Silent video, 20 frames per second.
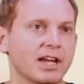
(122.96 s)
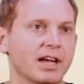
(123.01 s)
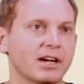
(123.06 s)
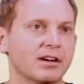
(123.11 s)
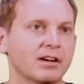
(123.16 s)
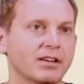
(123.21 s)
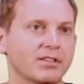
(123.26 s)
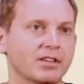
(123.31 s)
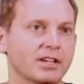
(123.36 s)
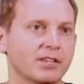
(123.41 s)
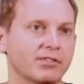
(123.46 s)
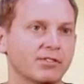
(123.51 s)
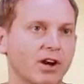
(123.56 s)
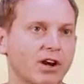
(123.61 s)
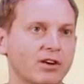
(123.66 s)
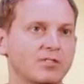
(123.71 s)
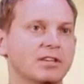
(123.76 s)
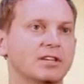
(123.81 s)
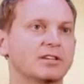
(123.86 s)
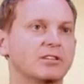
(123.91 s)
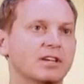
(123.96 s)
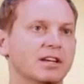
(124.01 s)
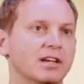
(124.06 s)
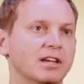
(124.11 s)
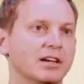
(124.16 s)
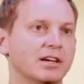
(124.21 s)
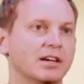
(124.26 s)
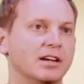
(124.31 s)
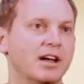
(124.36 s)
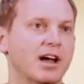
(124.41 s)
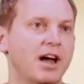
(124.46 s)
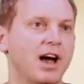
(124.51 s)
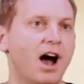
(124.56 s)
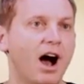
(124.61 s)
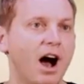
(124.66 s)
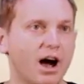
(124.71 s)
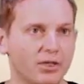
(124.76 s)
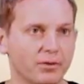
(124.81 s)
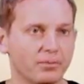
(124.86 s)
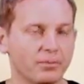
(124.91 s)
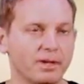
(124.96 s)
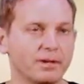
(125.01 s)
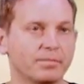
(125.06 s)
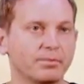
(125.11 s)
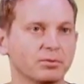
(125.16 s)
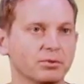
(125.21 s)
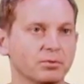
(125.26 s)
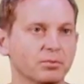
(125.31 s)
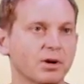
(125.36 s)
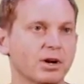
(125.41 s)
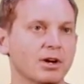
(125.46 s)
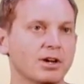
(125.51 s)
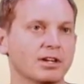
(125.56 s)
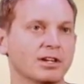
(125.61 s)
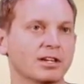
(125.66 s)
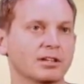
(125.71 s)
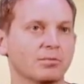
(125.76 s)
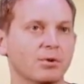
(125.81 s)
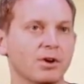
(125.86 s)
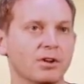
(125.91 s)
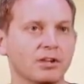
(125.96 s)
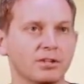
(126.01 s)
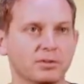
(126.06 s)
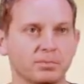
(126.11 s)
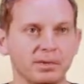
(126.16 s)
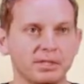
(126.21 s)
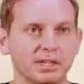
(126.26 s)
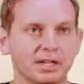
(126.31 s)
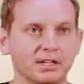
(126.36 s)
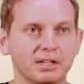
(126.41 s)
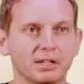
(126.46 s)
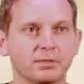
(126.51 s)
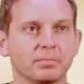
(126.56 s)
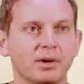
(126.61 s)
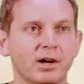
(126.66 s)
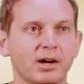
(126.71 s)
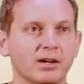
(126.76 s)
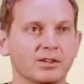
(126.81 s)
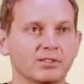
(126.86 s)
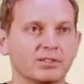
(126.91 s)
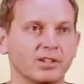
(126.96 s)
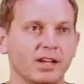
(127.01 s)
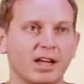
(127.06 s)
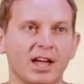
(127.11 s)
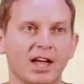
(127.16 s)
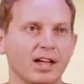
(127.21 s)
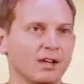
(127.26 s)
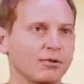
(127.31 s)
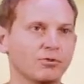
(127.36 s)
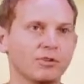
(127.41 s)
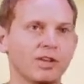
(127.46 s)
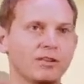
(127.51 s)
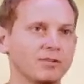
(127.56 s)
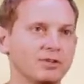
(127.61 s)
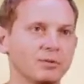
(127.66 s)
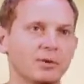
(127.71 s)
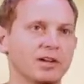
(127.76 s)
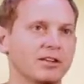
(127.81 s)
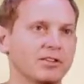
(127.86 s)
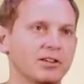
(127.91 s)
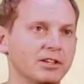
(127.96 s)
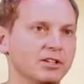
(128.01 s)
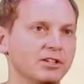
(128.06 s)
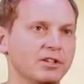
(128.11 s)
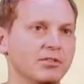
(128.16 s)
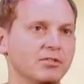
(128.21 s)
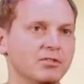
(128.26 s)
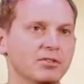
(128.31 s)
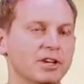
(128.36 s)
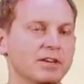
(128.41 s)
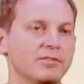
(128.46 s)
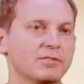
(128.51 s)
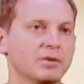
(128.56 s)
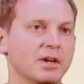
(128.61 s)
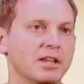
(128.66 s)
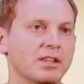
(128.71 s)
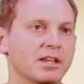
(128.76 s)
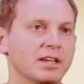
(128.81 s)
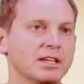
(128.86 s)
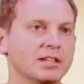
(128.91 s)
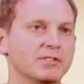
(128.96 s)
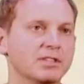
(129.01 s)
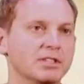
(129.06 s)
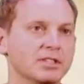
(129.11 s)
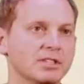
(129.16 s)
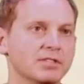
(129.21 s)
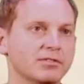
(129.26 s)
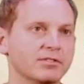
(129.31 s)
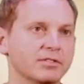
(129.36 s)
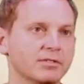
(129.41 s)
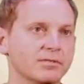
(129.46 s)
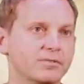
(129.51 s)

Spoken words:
out. I think if you're only looking at other people's work and work that's been done in the past, you'll never do anything new, you'll never do anything innovative.